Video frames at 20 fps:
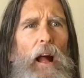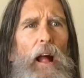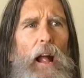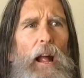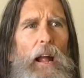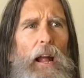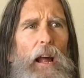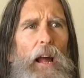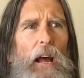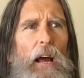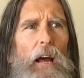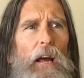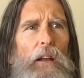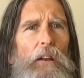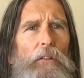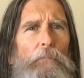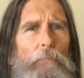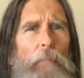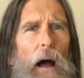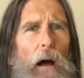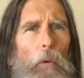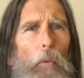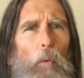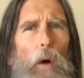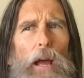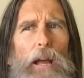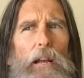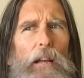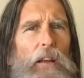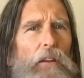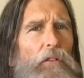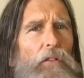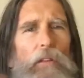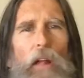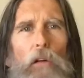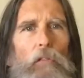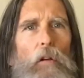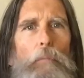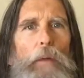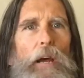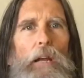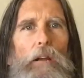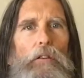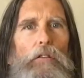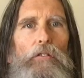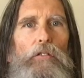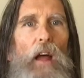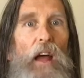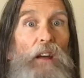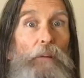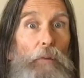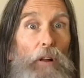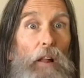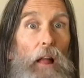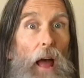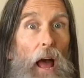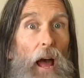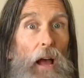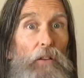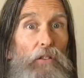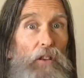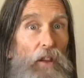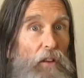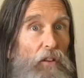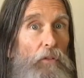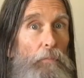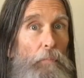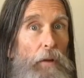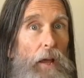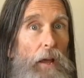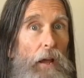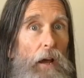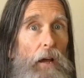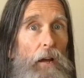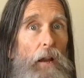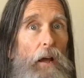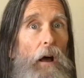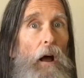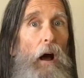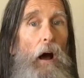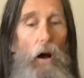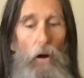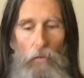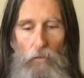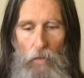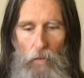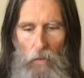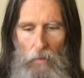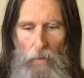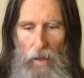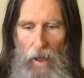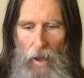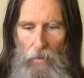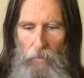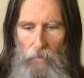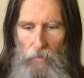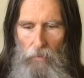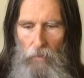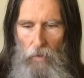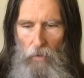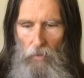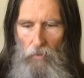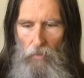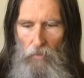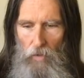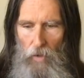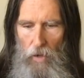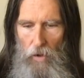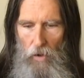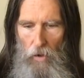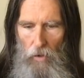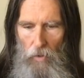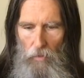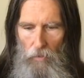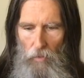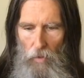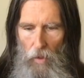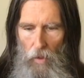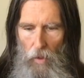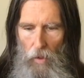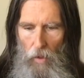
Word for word: And my weight has never been as stable as it's been over the last six years.